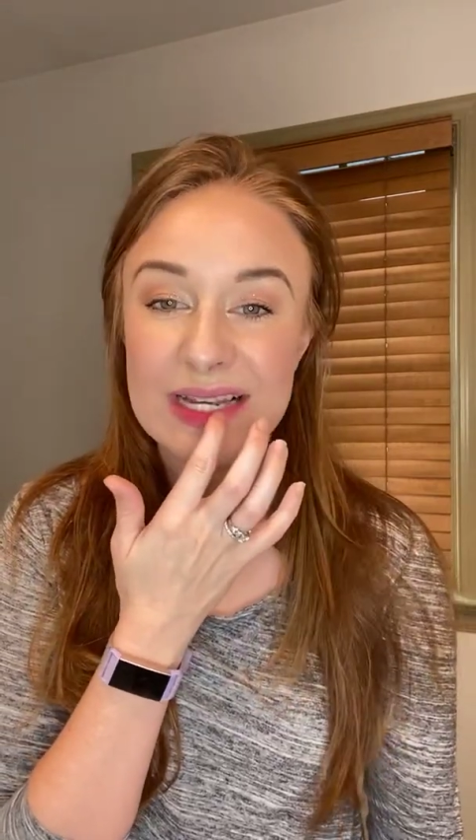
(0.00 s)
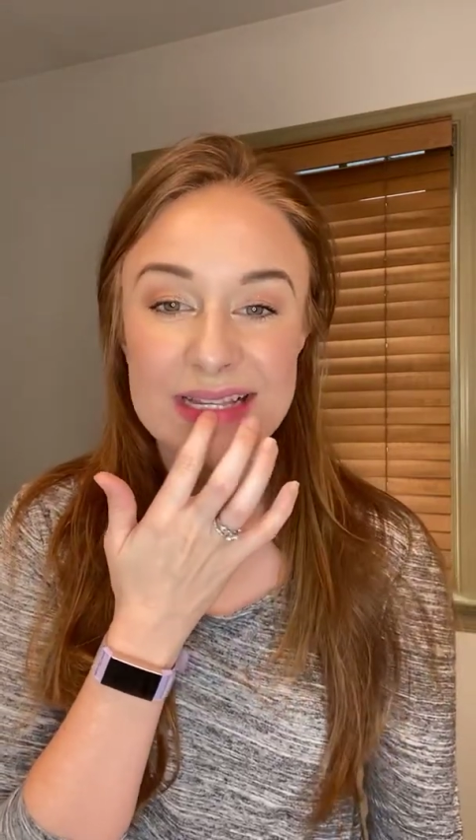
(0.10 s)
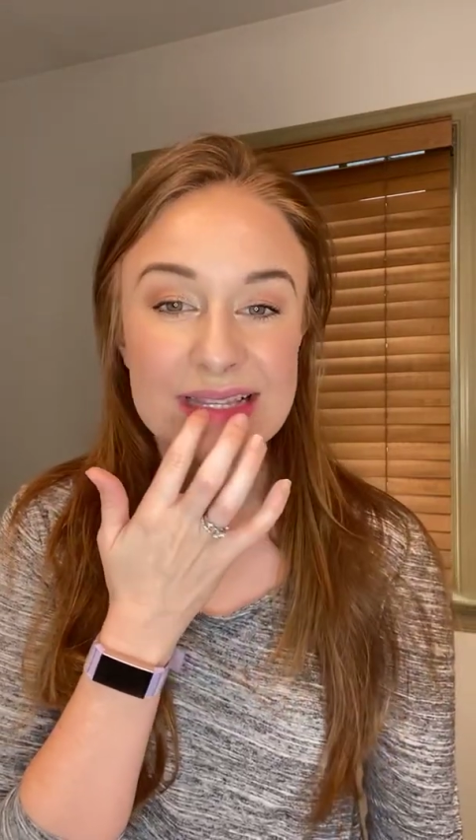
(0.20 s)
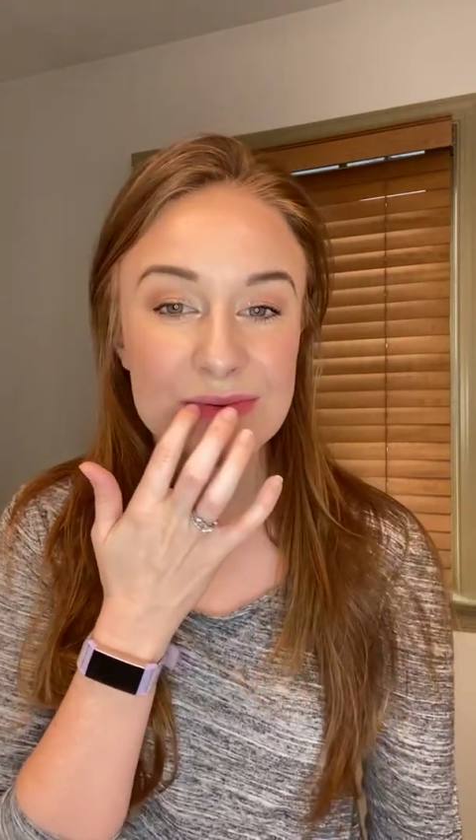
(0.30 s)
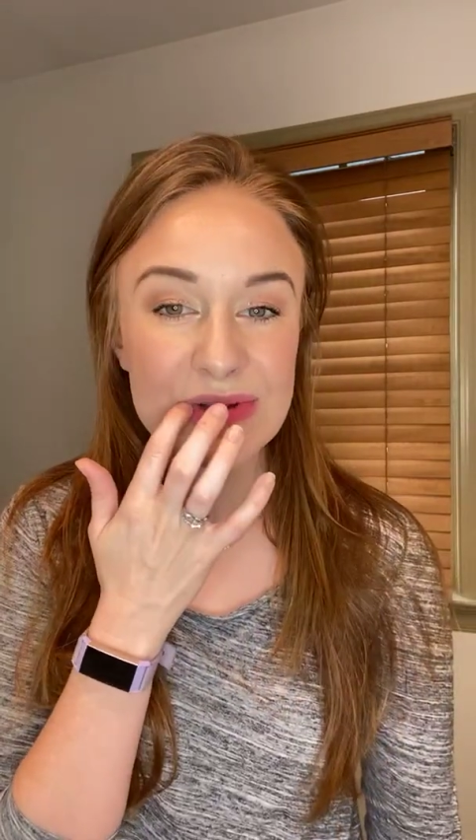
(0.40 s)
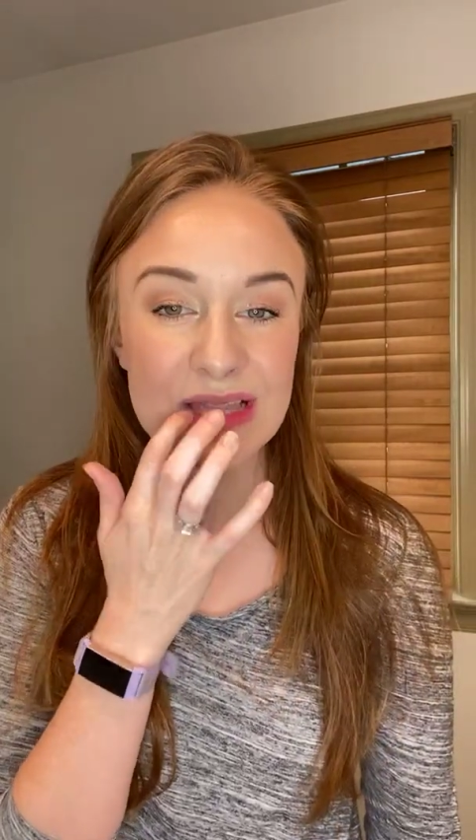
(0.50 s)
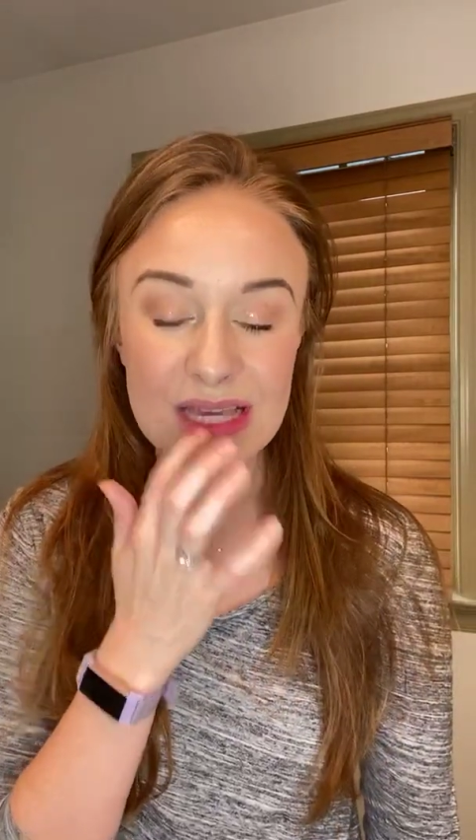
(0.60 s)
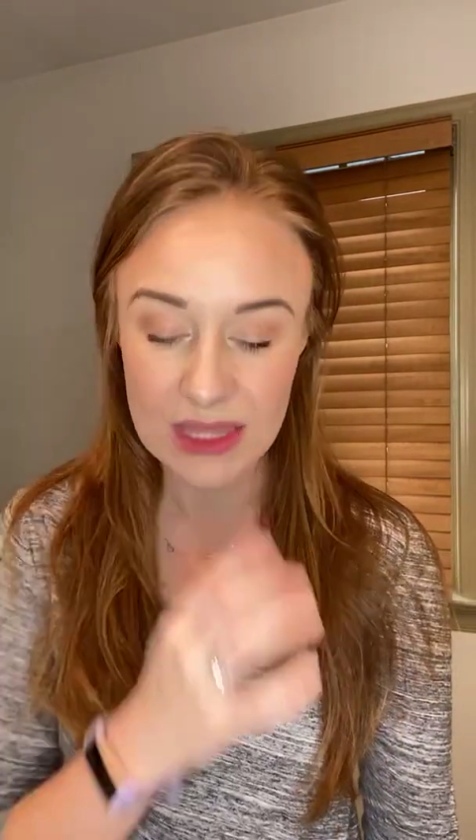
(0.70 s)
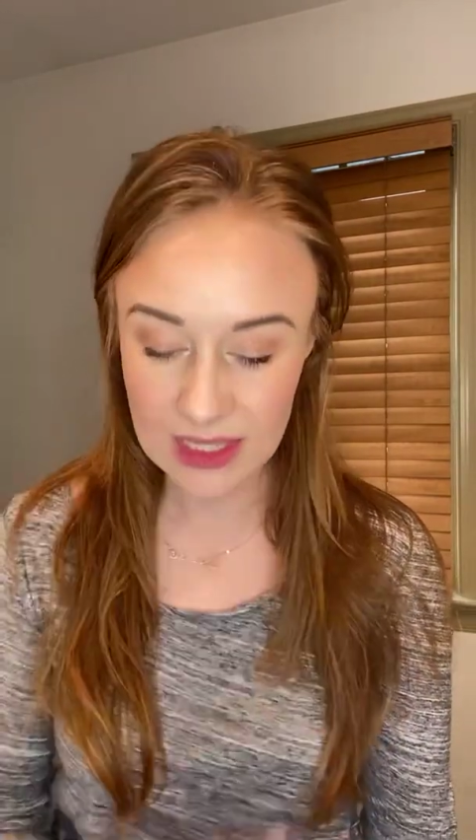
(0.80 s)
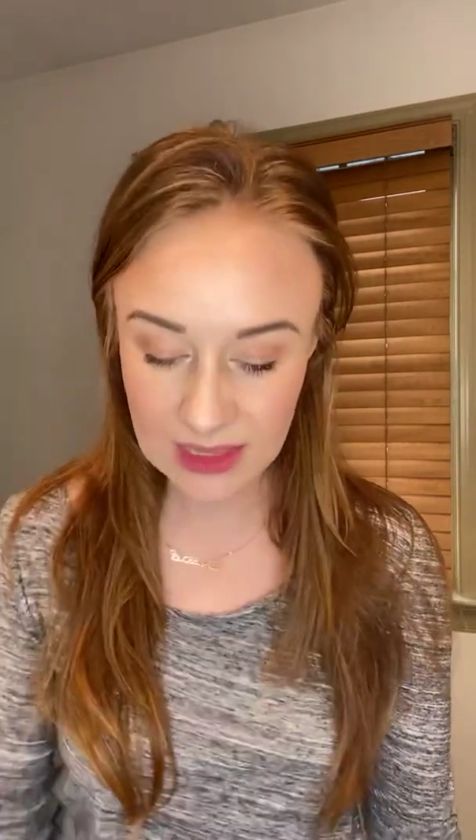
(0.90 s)
just a really
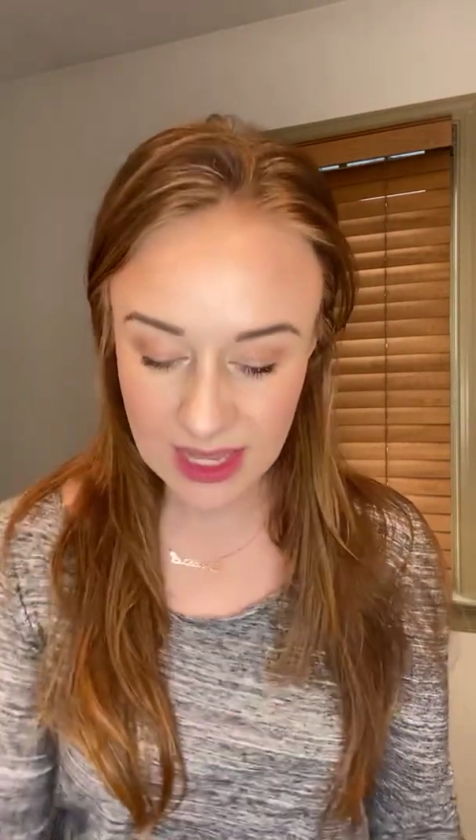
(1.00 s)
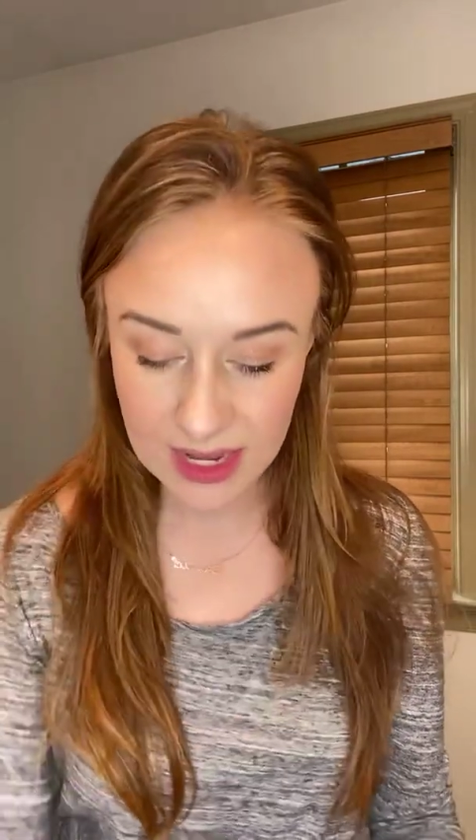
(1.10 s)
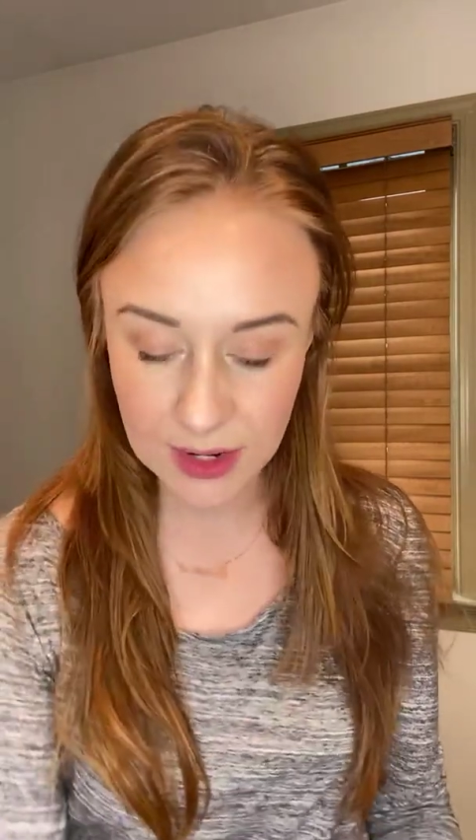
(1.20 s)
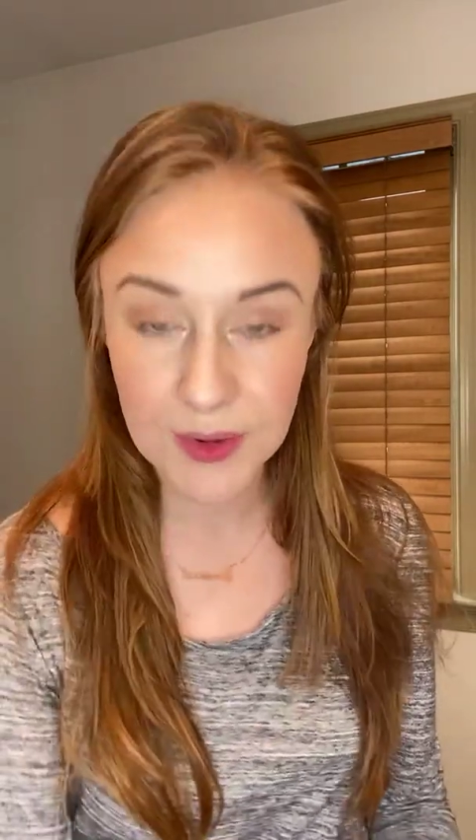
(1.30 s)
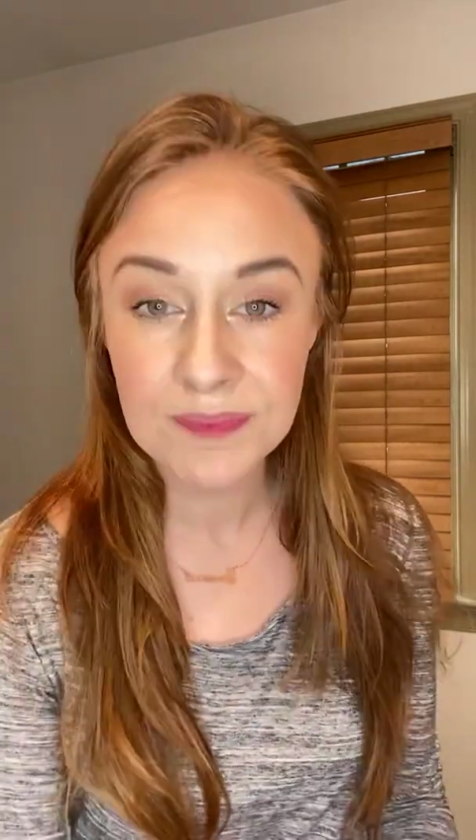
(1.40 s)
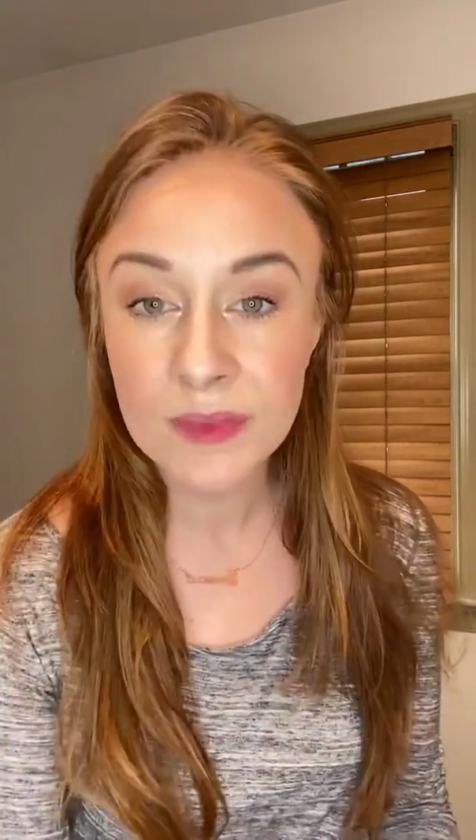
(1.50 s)
thin layer.